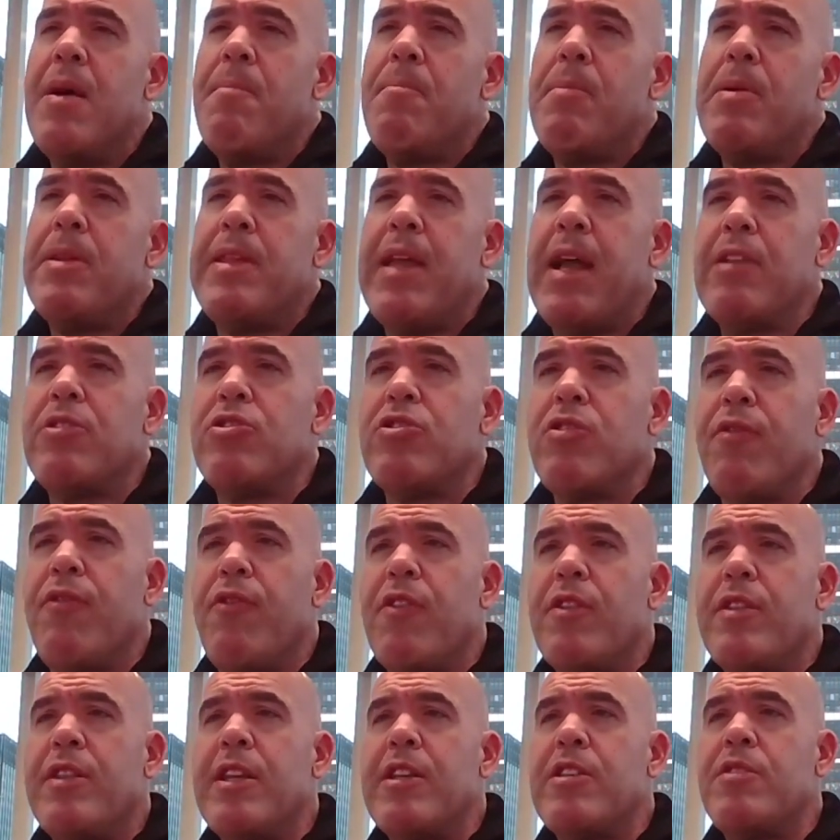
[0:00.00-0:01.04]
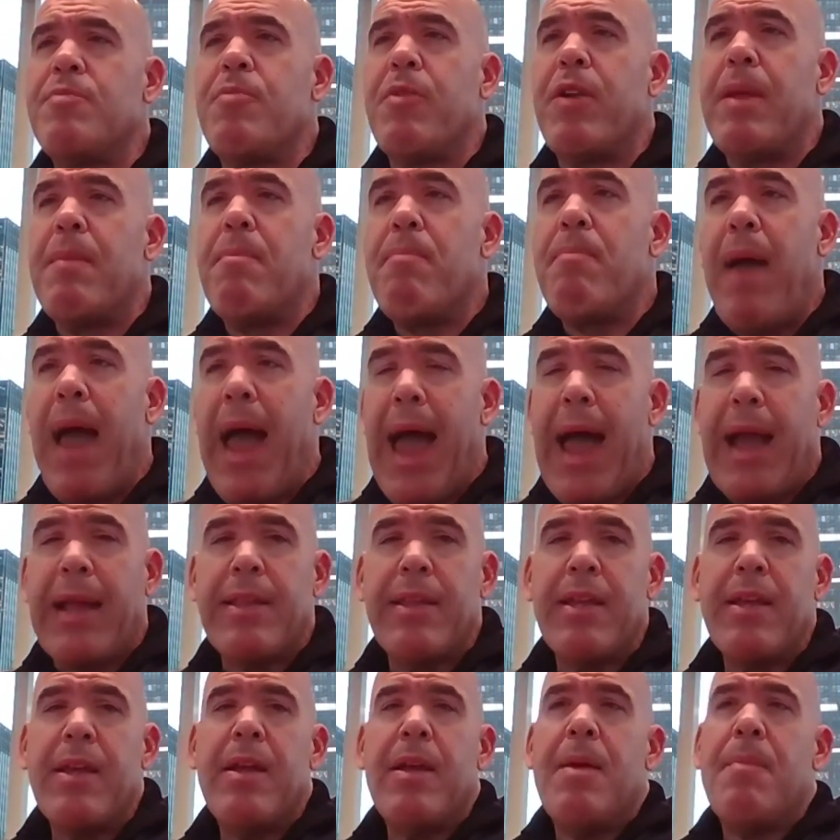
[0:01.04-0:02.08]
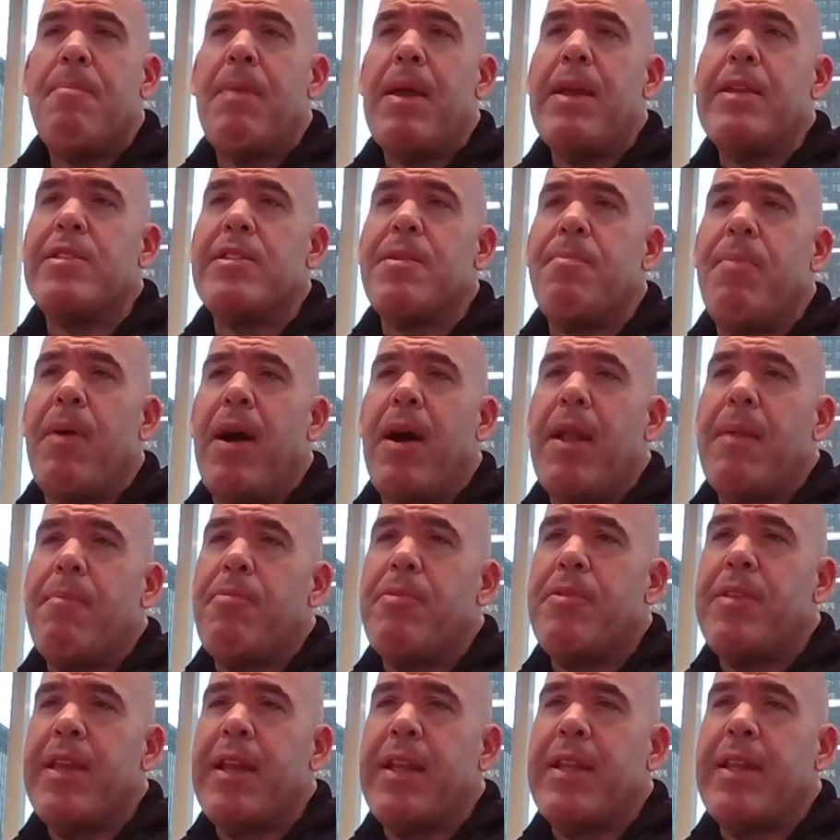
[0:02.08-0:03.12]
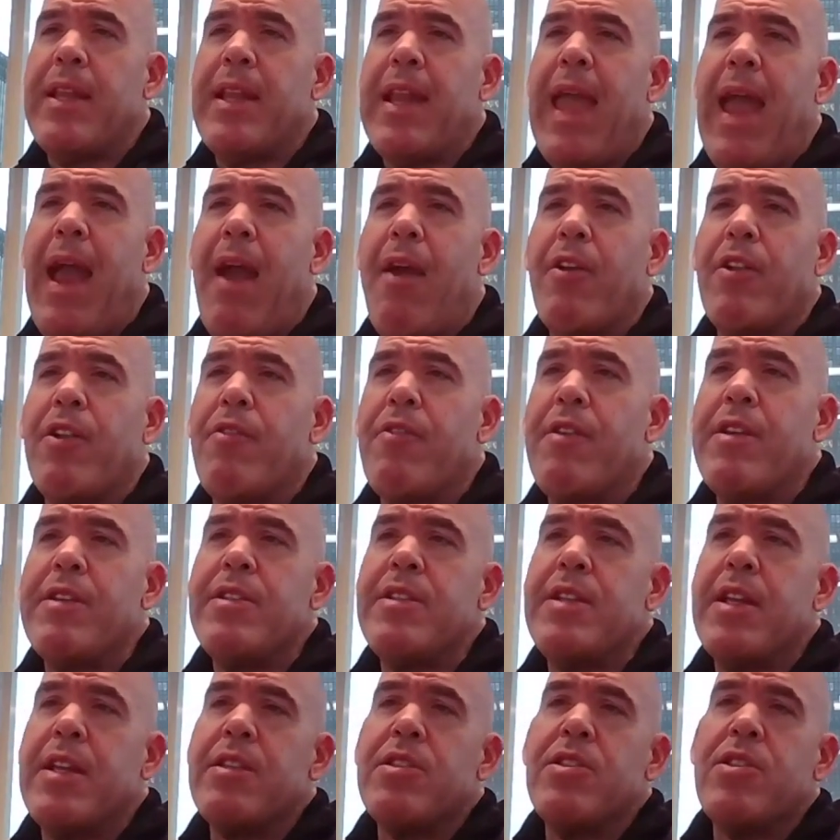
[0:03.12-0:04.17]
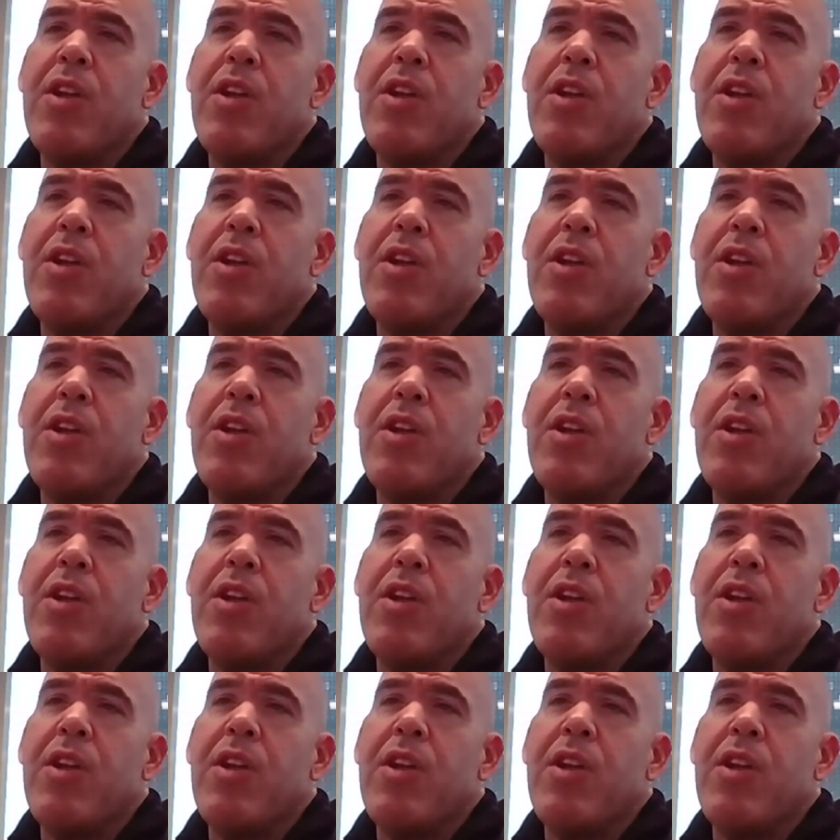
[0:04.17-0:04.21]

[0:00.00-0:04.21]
potential for disparate impact based upon predicted characteristics.